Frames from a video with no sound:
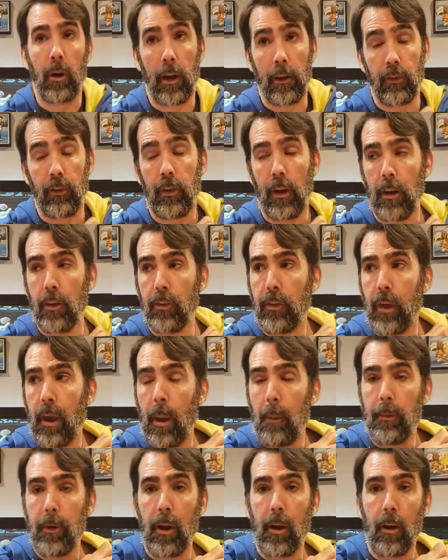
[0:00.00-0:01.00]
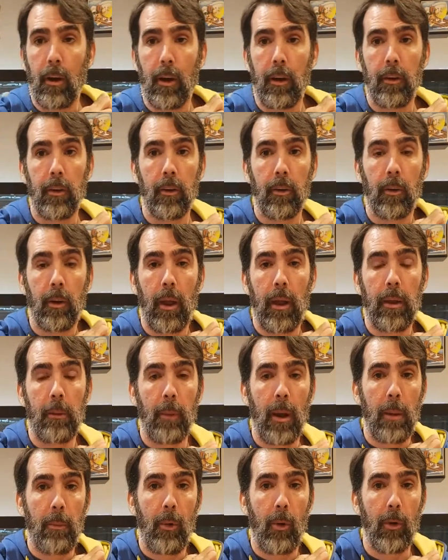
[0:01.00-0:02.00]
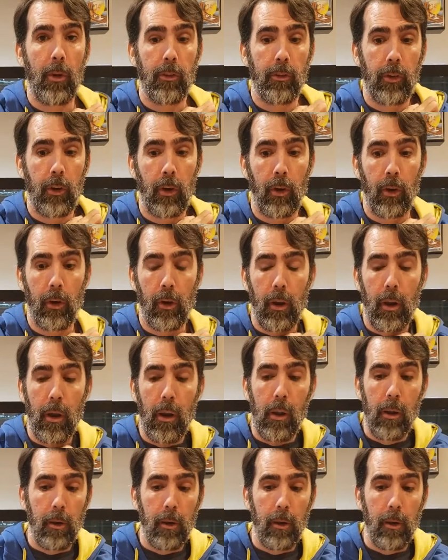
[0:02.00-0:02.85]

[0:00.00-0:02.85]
or I should say untap, yeah, or end of my opponent's turn,